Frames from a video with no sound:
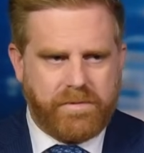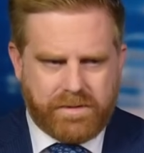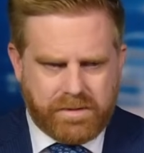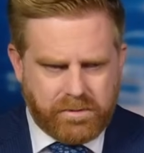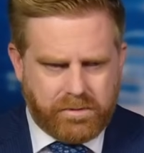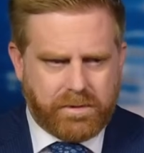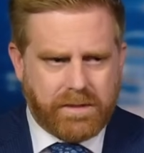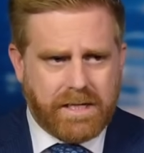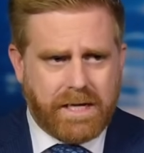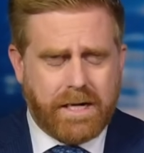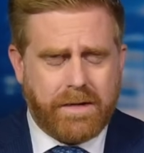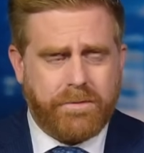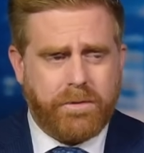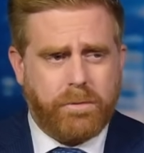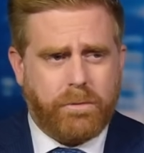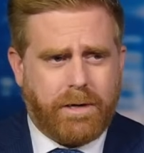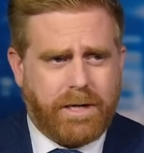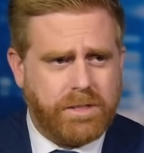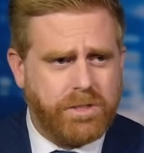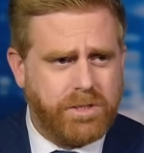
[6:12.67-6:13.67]
I know a lot of you
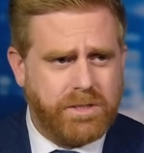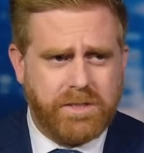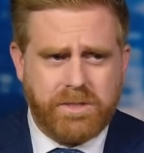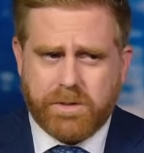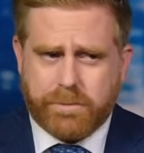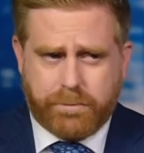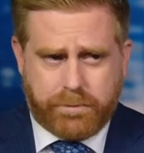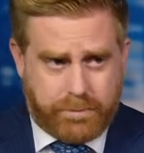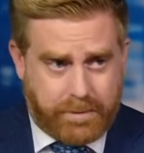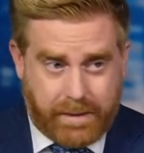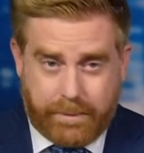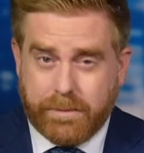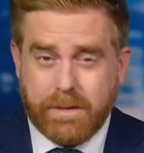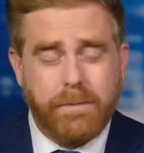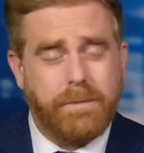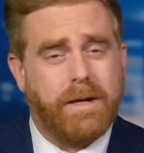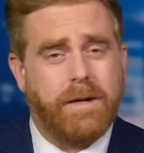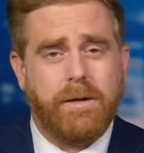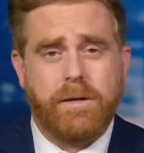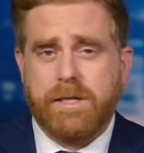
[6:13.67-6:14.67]
watching this are probably
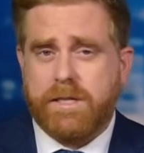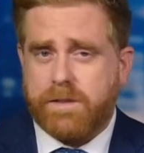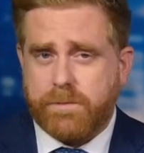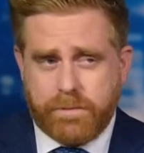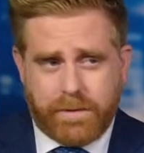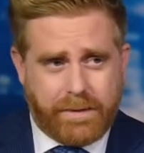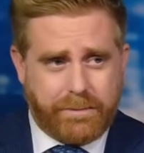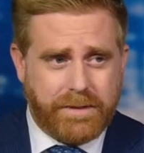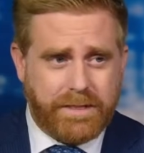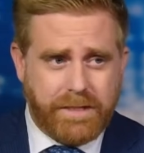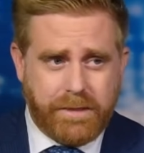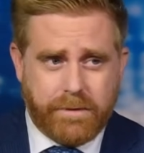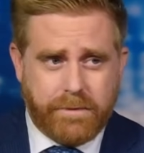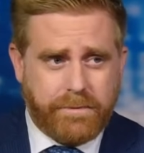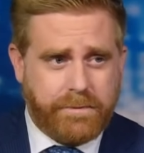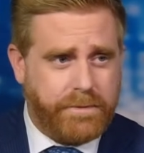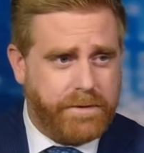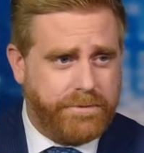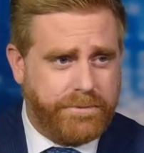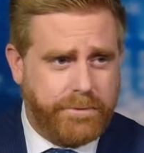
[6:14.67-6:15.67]
Americans, probably here
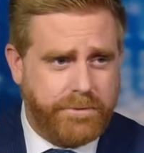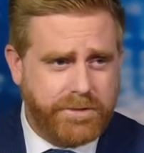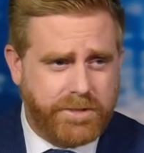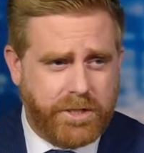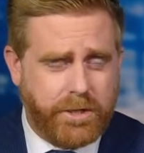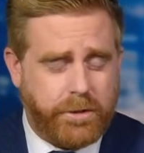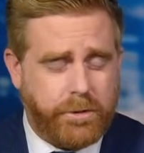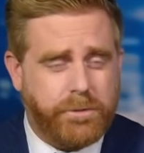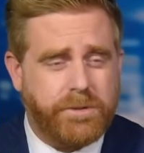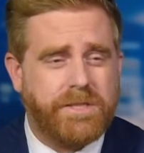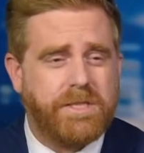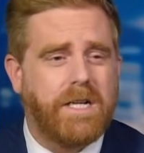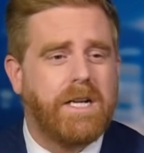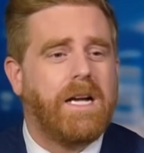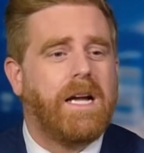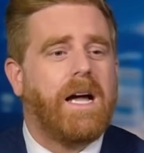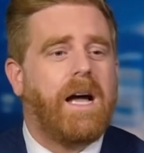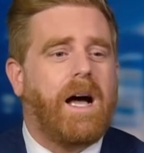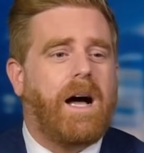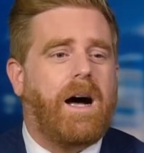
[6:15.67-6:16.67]
from the first coast.
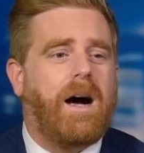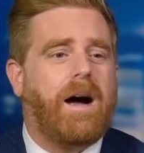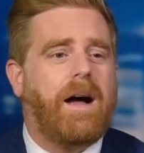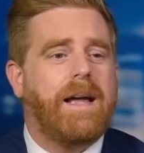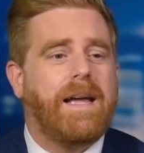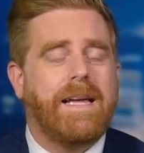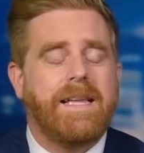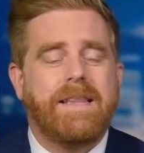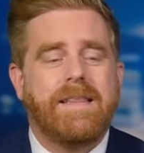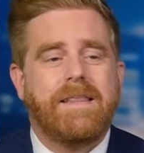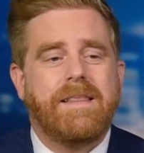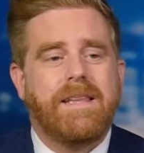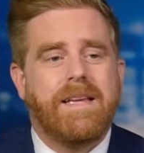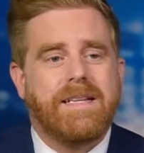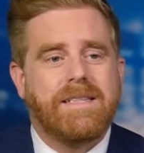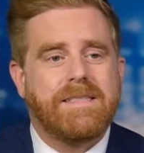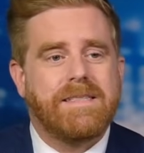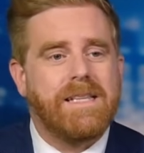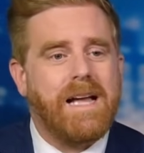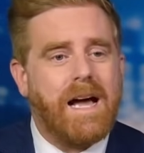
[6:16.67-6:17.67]
Uh, and
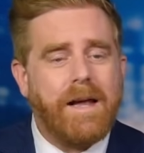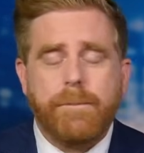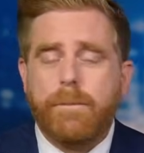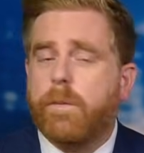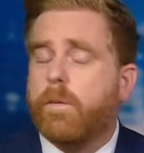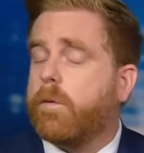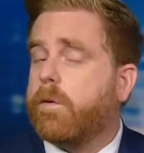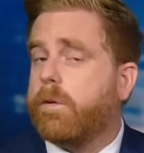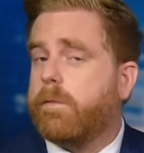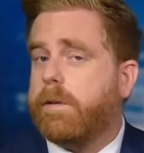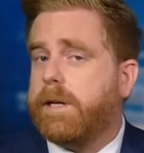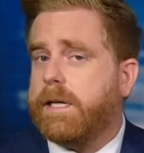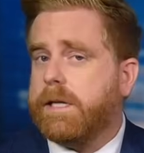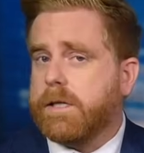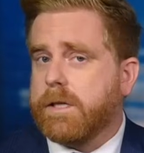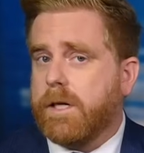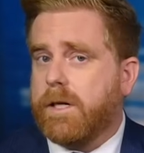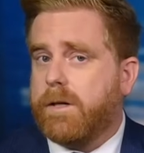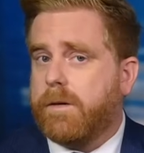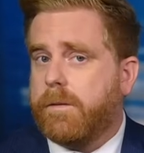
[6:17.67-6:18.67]
it's not Puerto
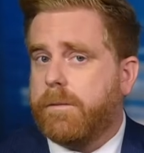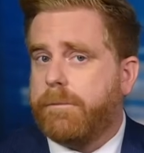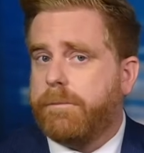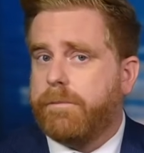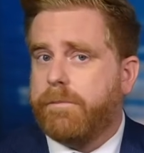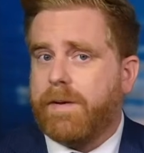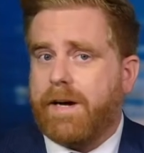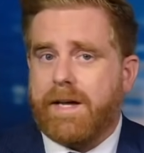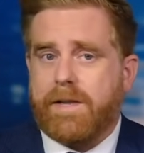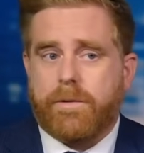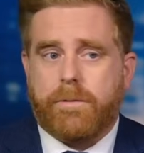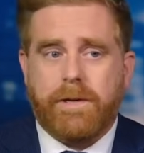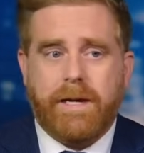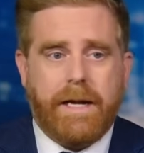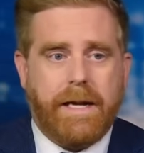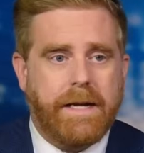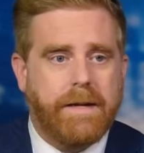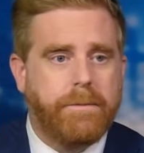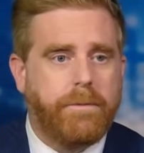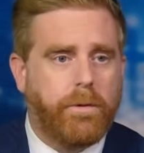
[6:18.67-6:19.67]
Rico by the
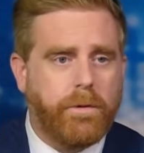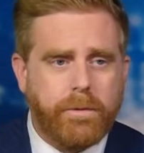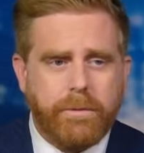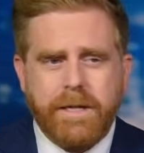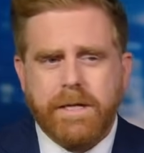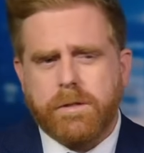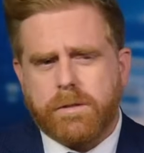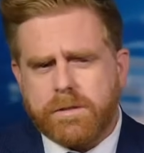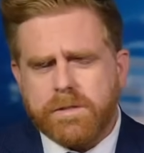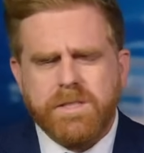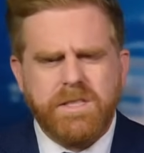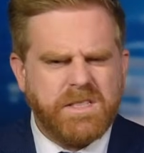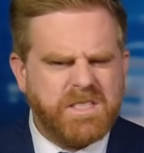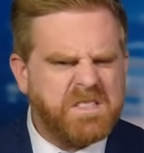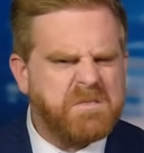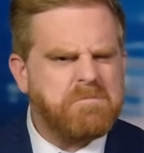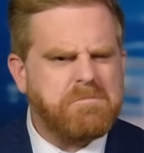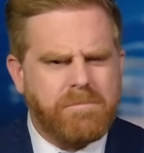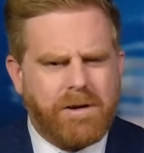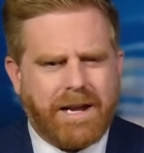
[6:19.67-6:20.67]
way. Puerto Rico, see
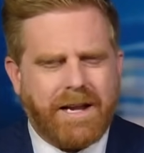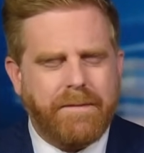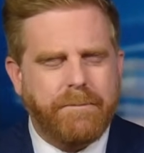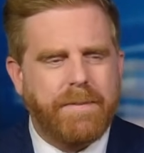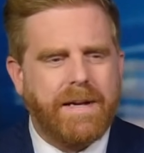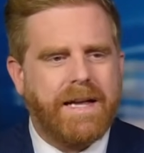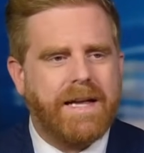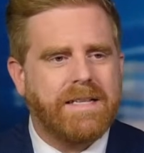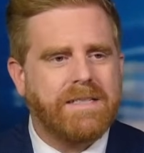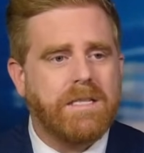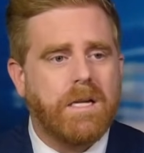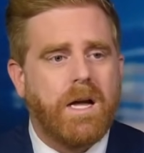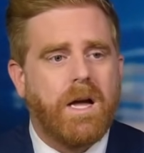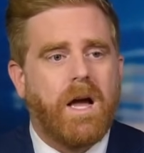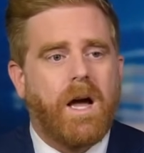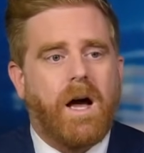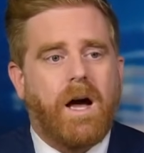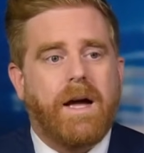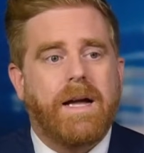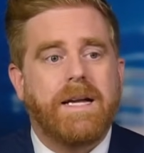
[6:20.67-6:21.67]
some rain bands.
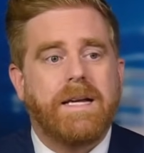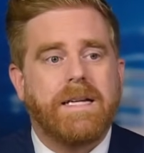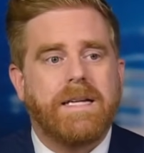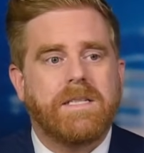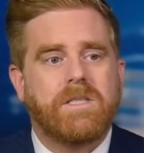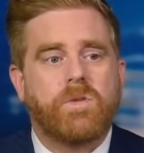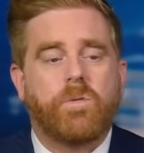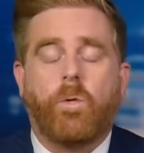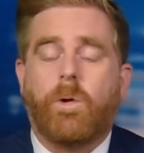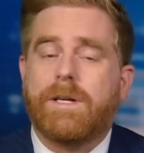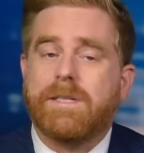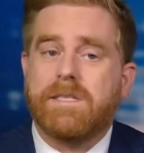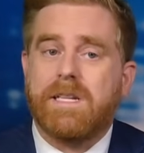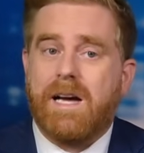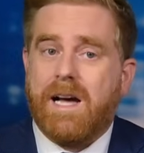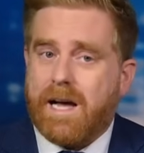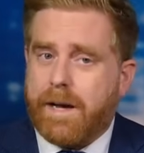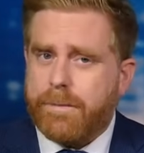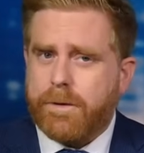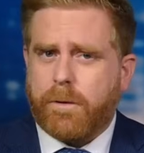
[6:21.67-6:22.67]
It's
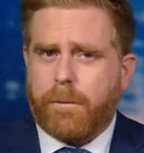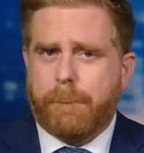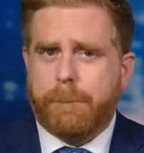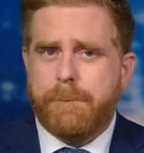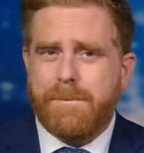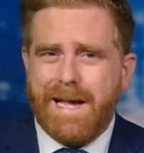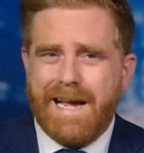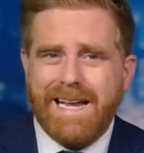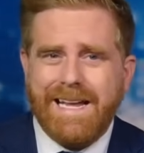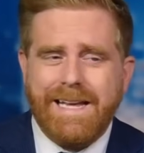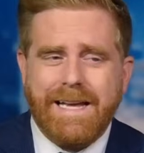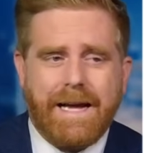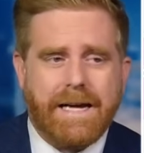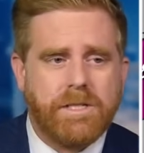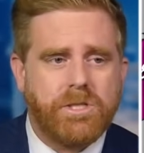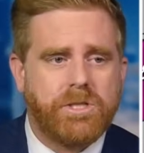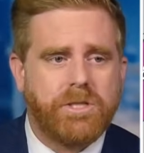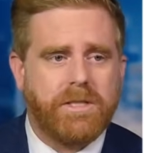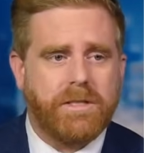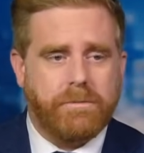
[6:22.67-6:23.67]
Guantanamo Bay,
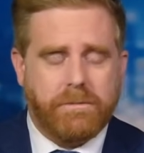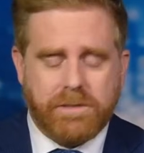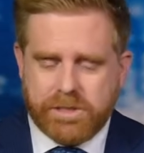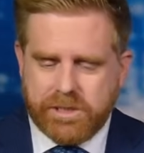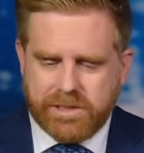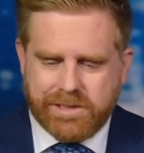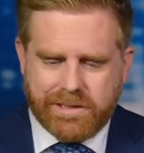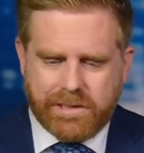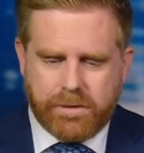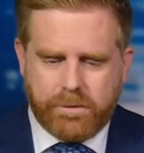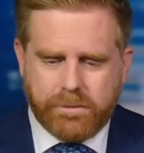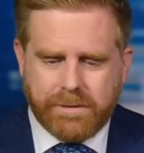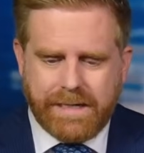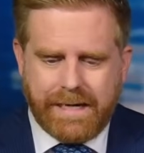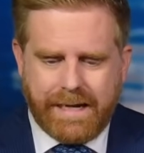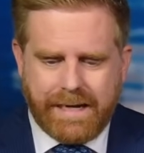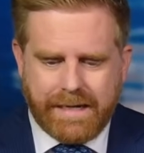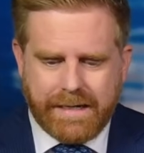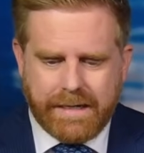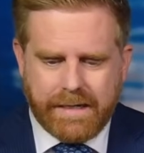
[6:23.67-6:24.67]
actually, which is
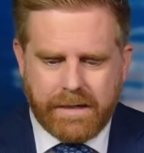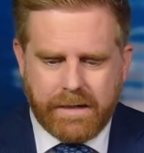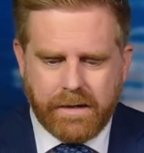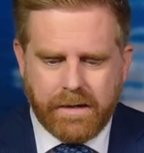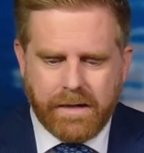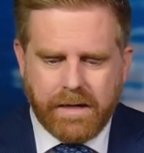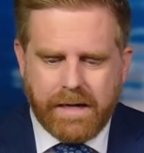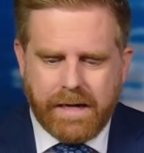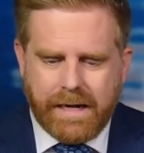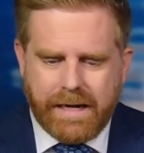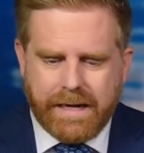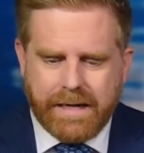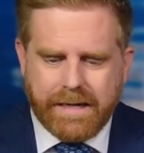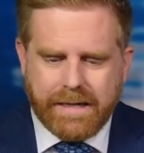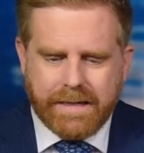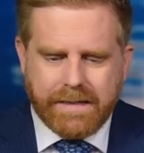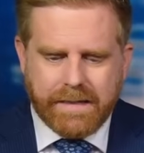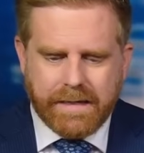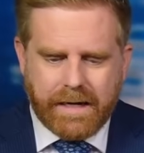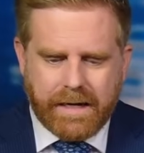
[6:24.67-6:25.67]
located
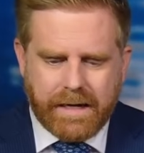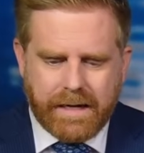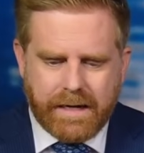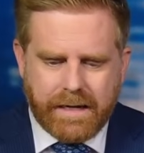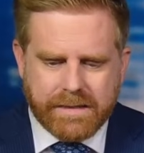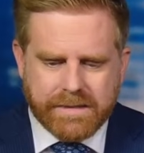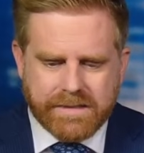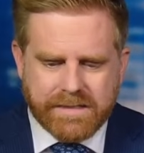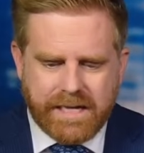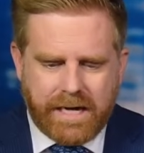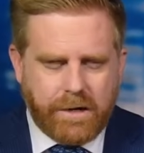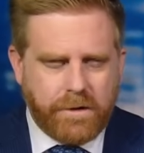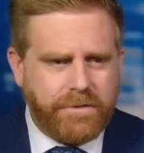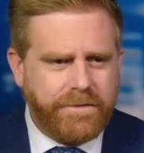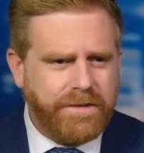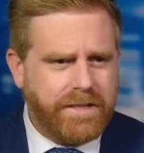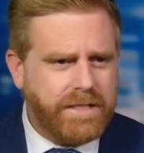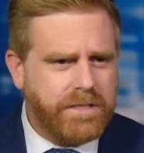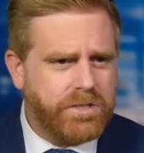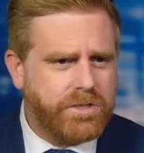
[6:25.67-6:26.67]
in uh,
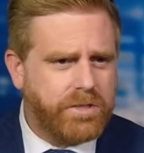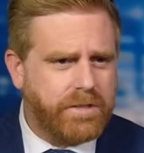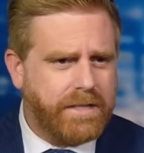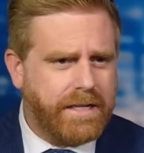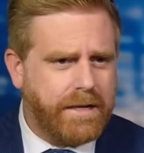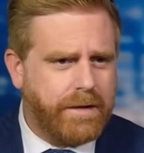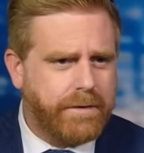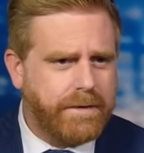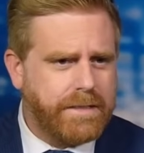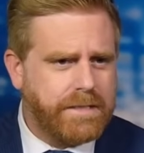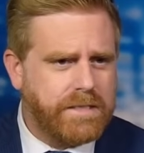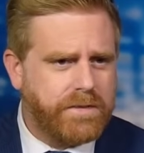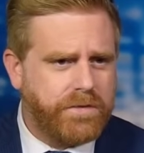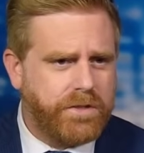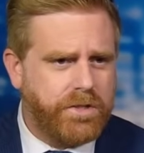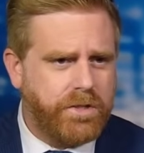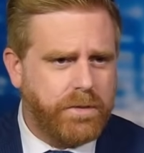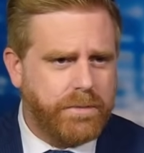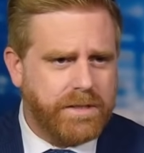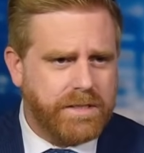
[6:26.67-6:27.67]
southeastern areas of
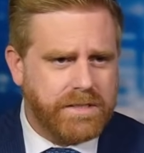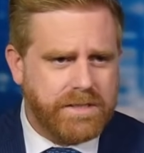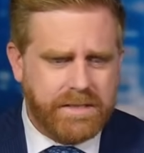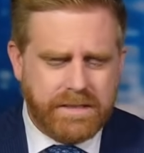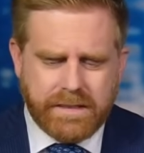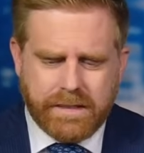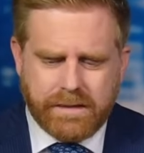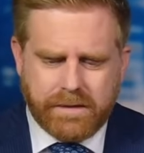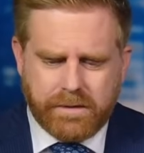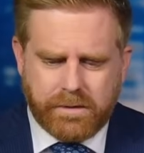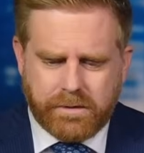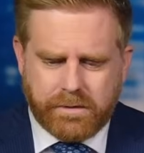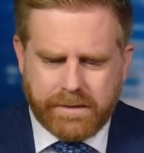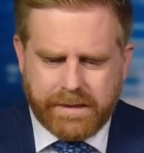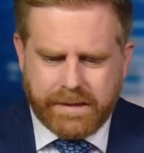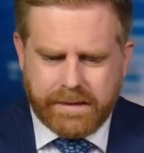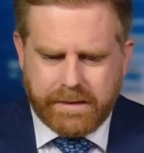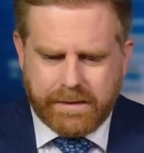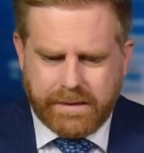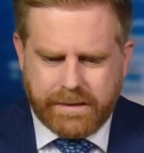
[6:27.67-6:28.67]
Cuba. You see that little
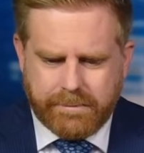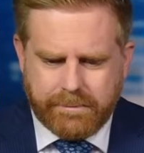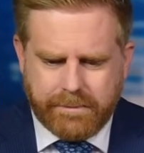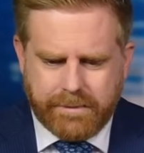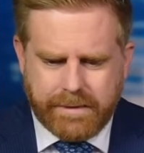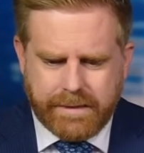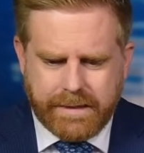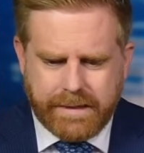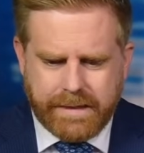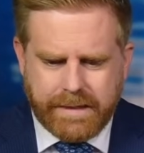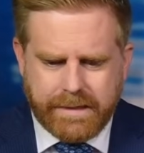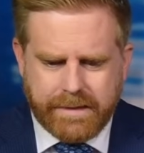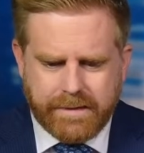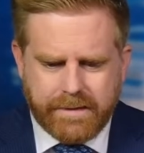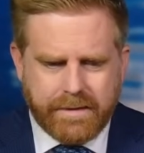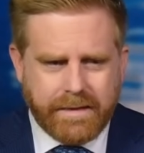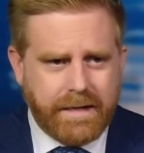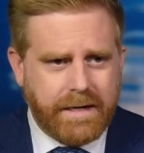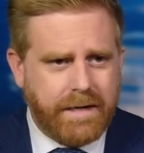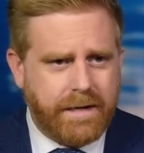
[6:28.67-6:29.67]
inlet right
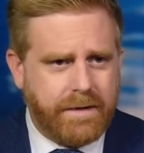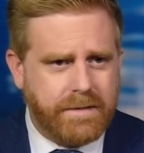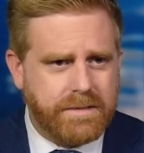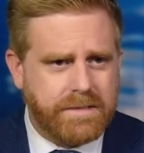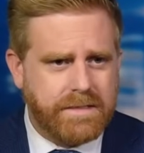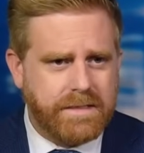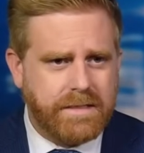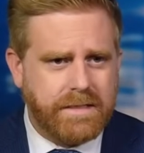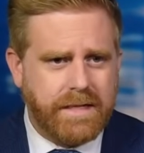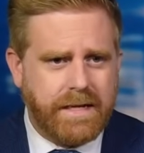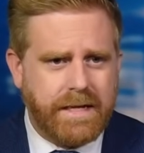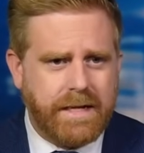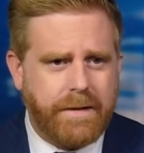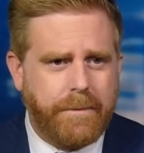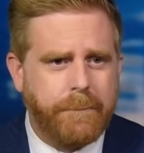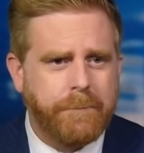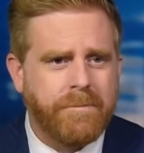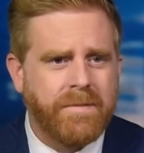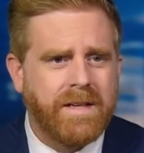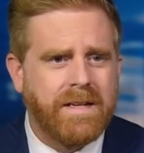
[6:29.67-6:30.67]
there? See
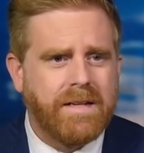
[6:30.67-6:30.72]
that?